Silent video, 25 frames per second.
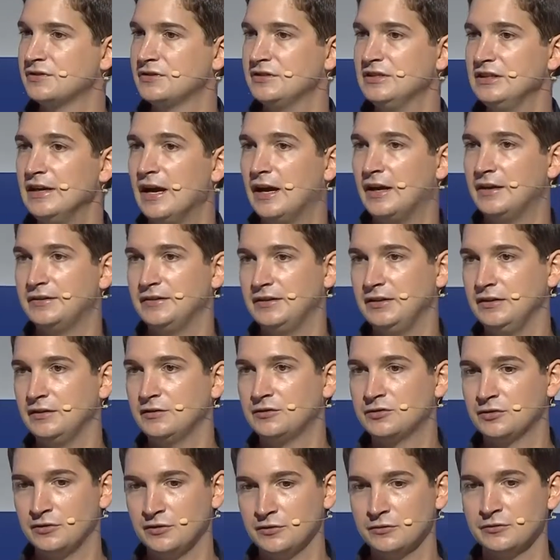DID
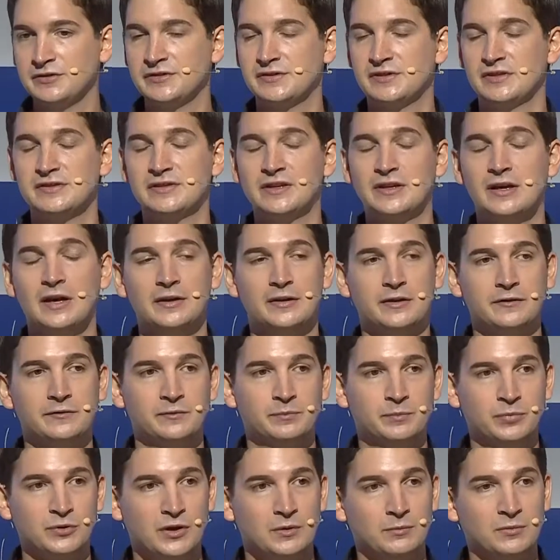to use this kind of
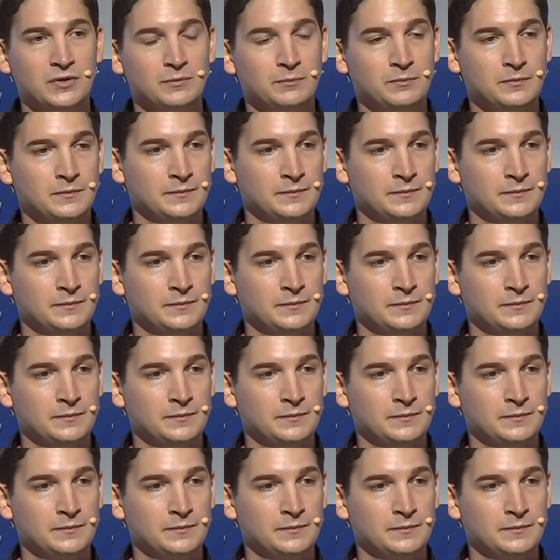problem.